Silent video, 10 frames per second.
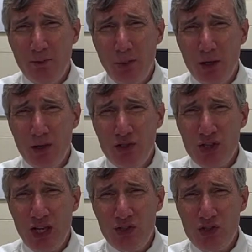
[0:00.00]
parties
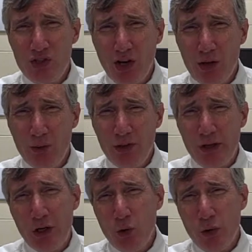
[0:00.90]
can start with
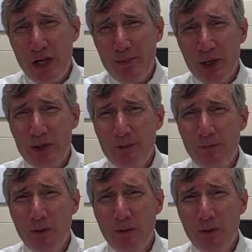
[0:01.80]
an agreement